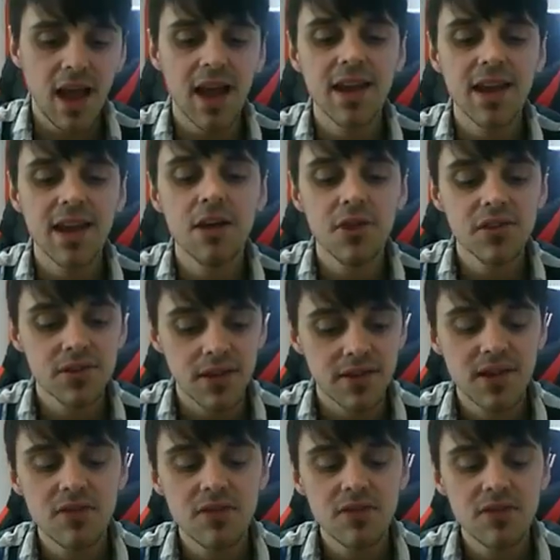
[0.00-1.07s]
And now
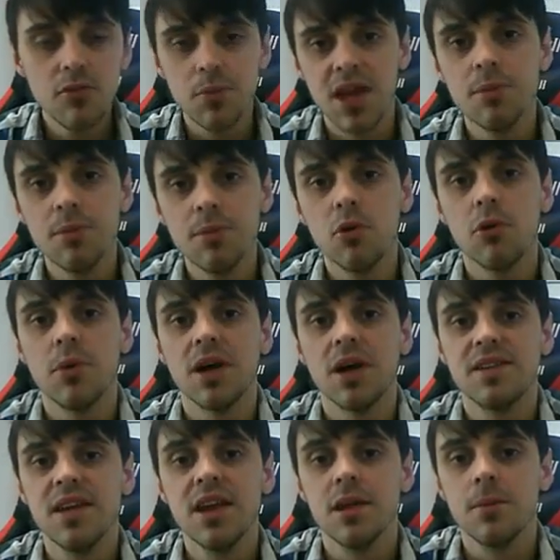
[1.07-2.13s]
there's even people on my
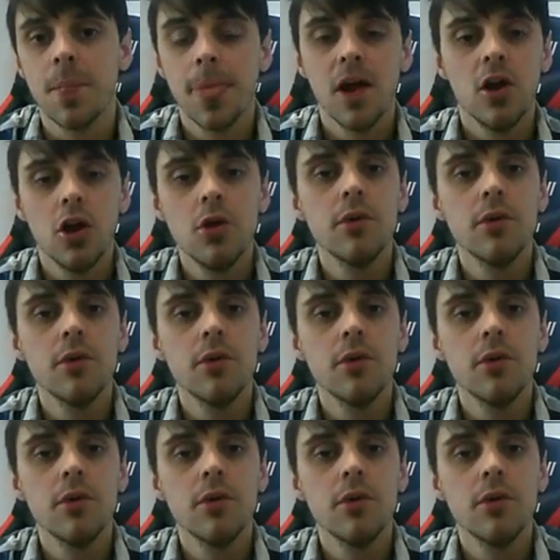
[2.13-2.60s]
team